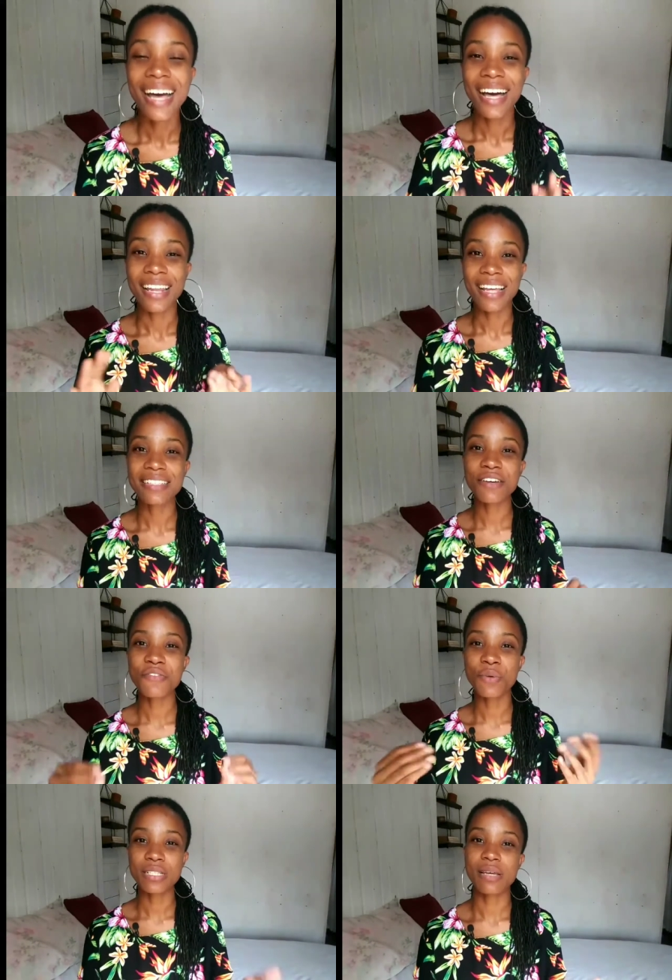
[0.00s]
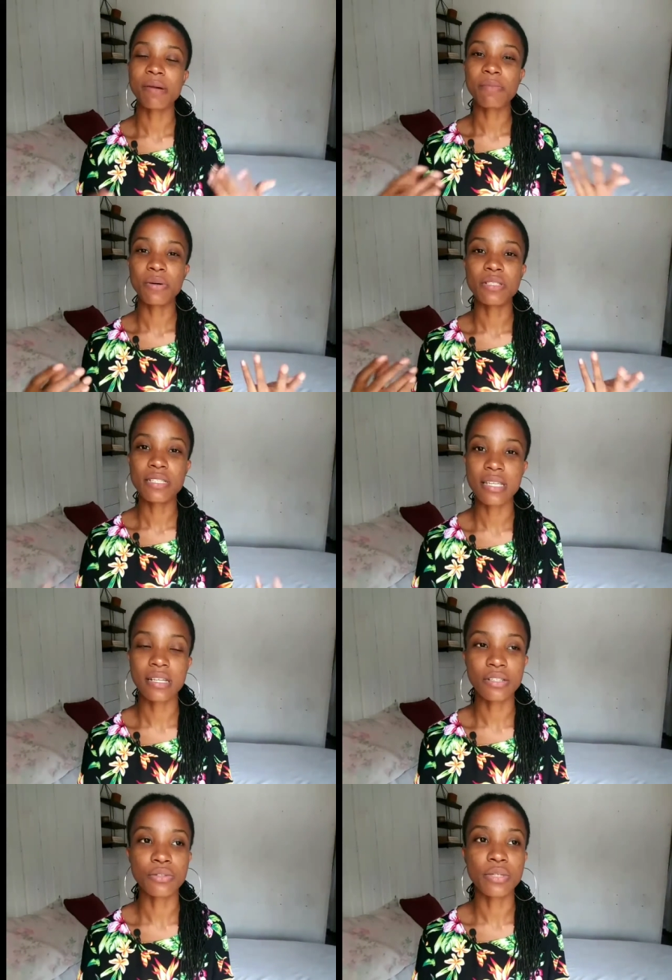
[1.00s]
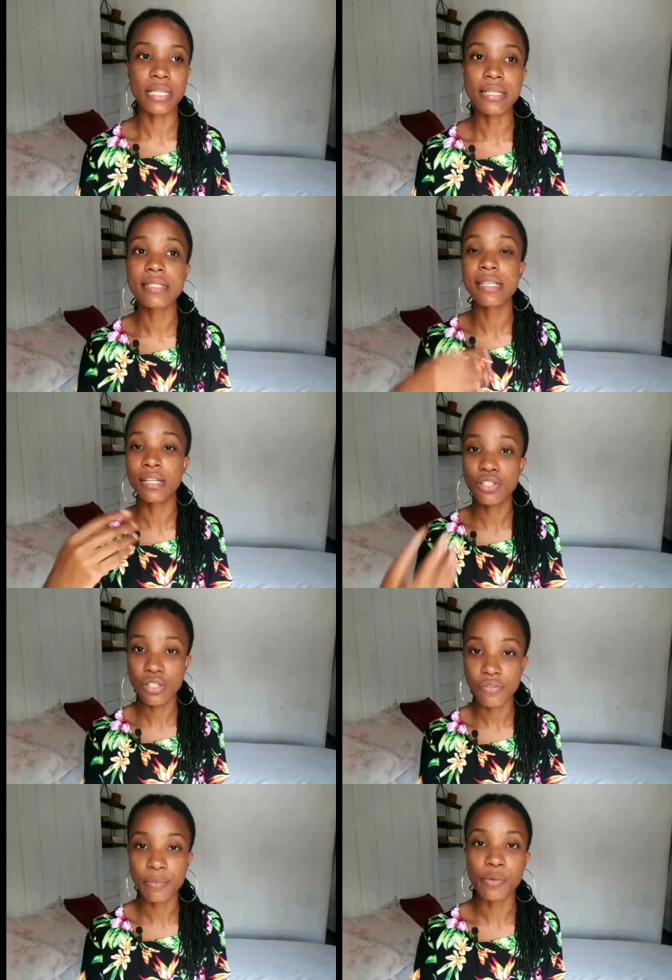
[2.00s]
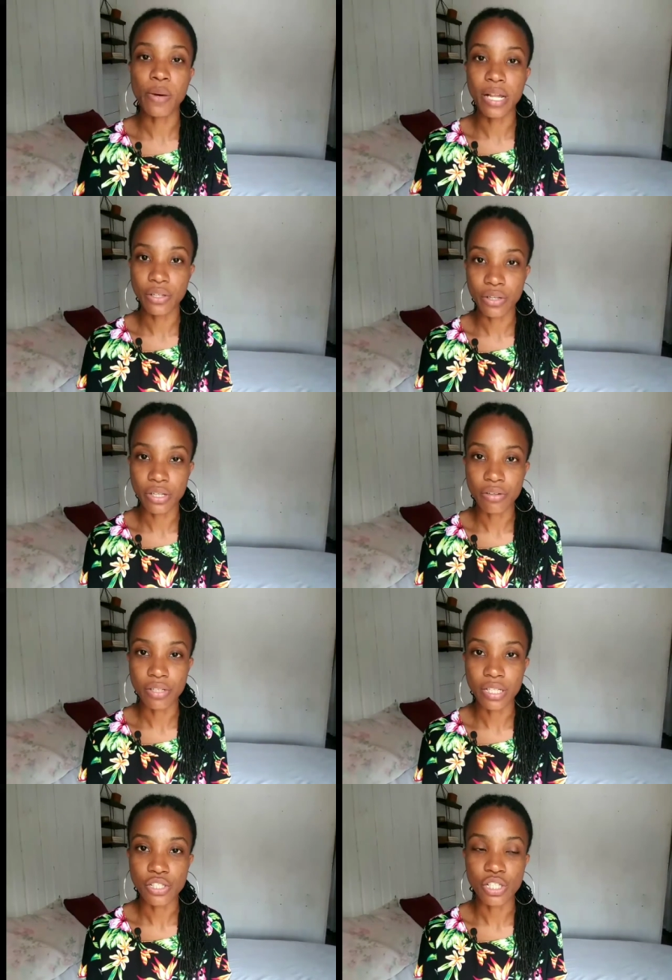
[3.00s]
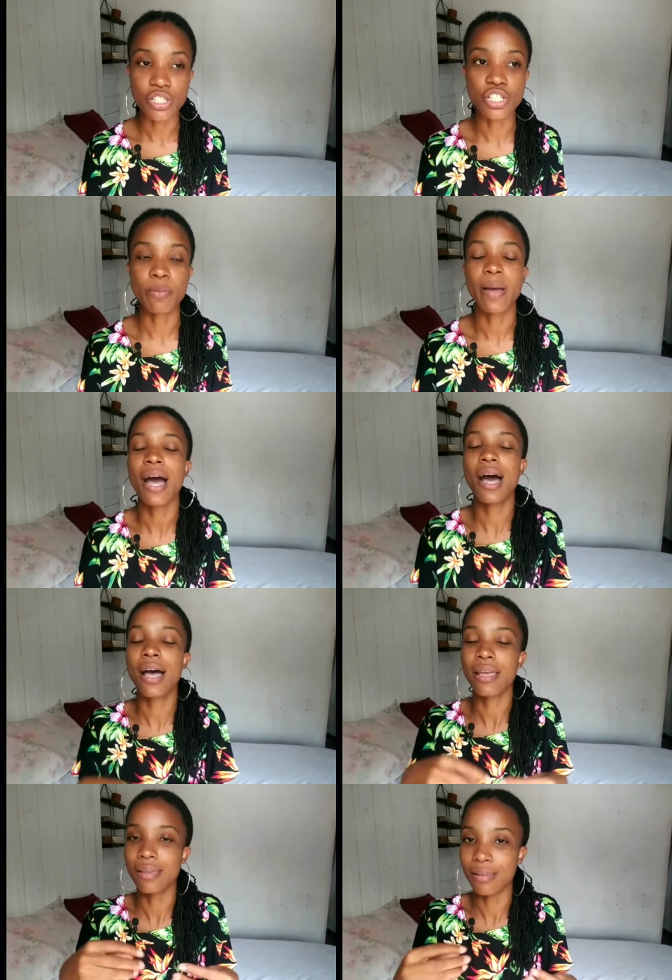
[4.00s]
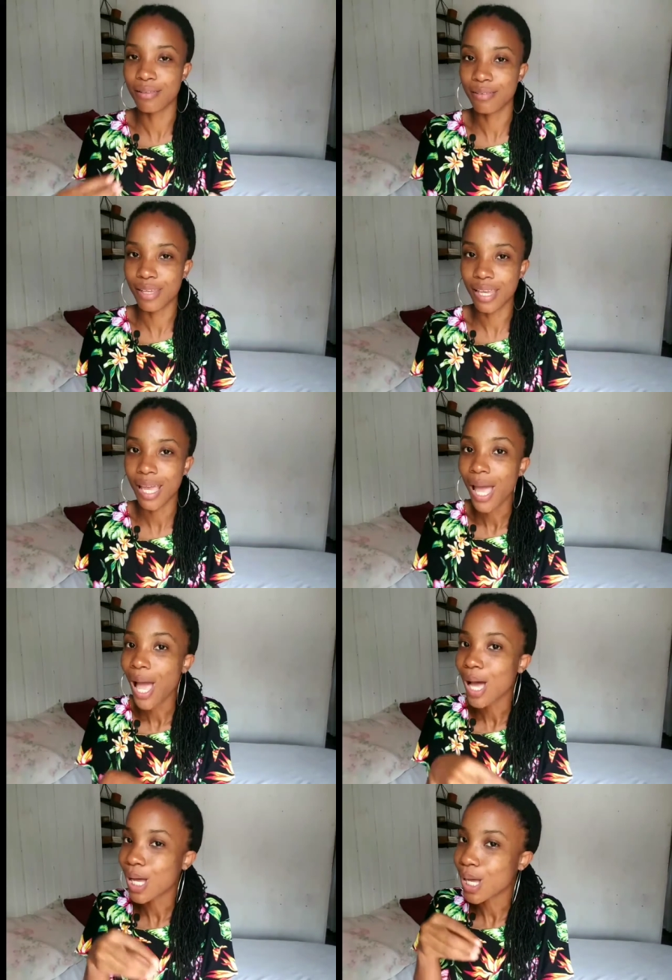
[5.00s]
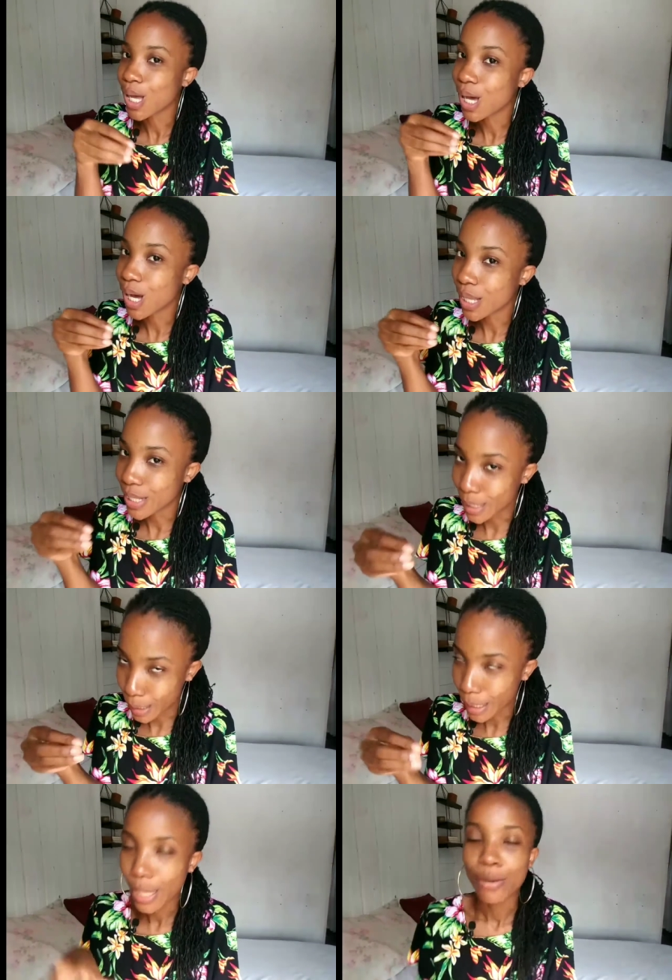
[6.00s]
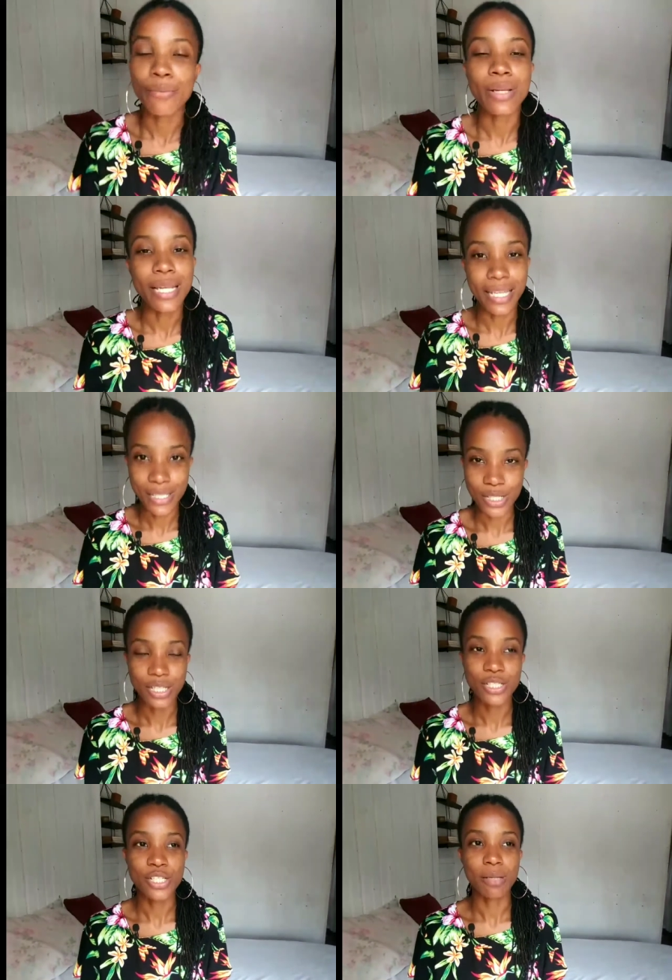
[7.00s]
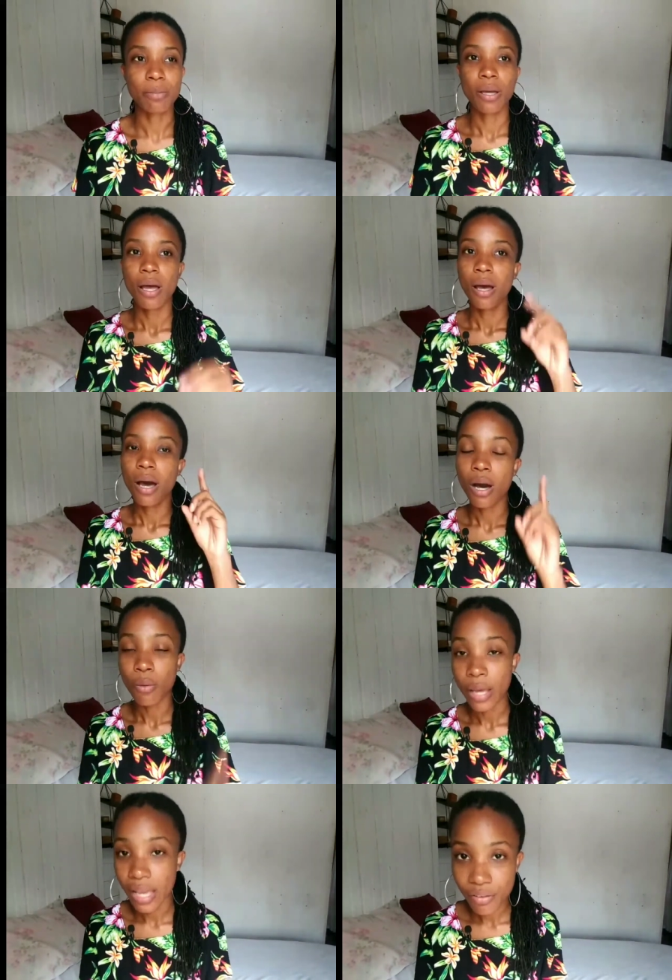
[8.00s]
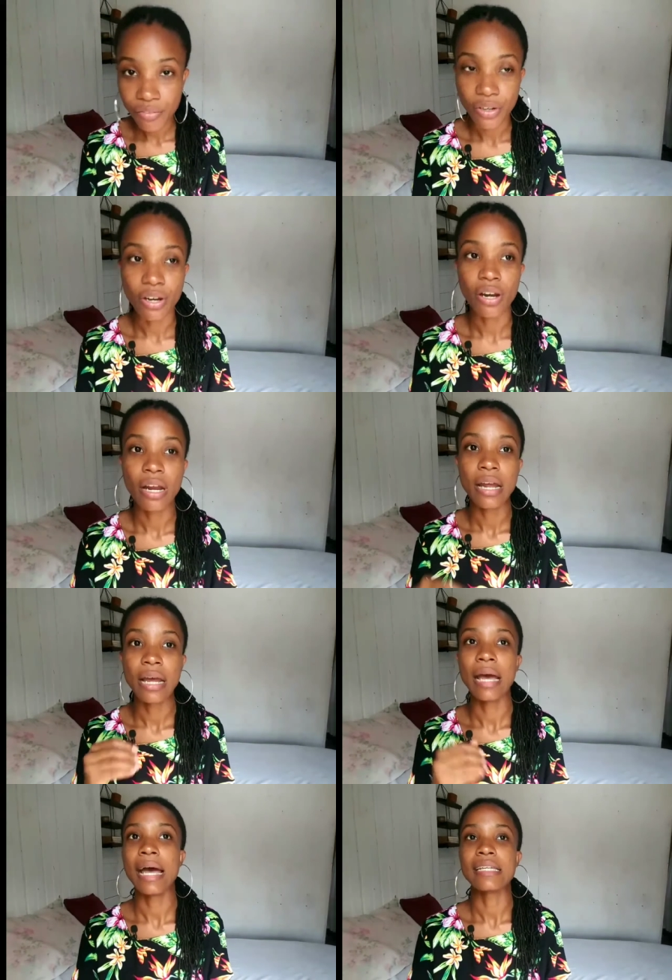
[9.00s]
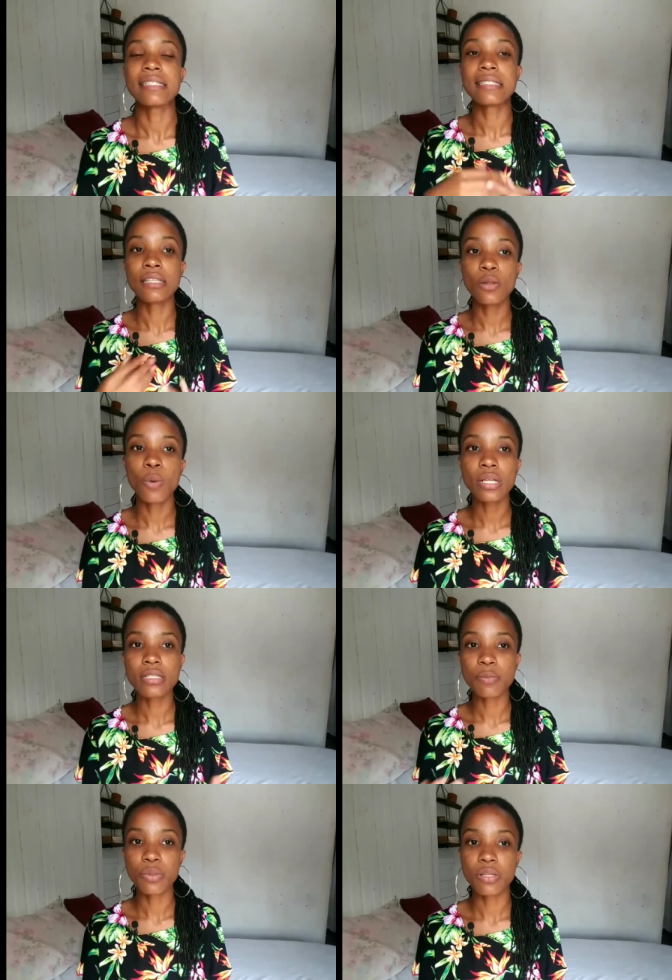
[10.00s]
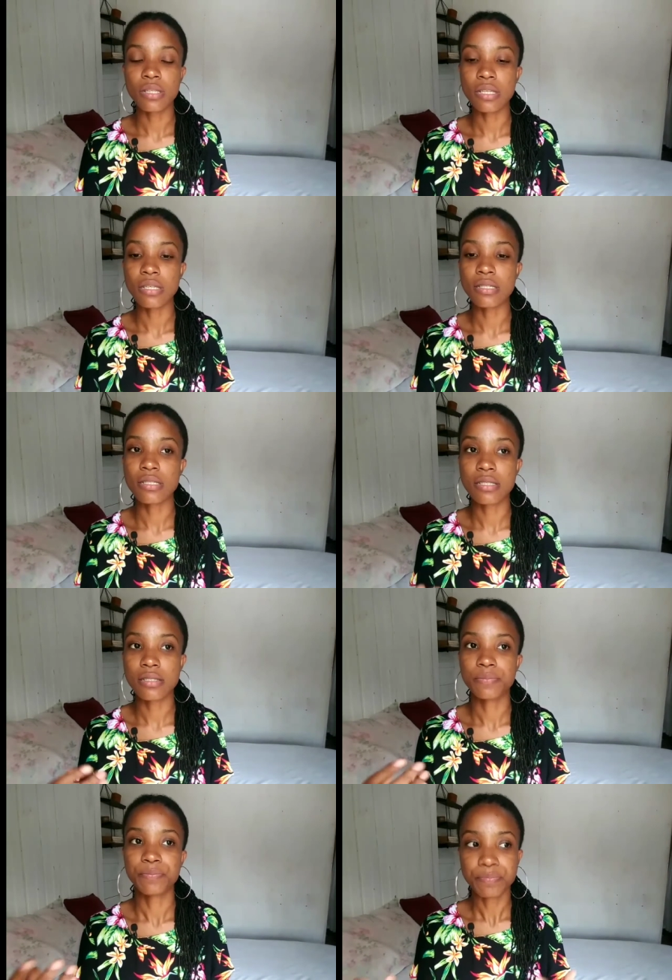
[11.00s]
a lot of what I'm about to tell you is achievable while you're in a relationship, a healthy, godly relationship. However, I still want to put these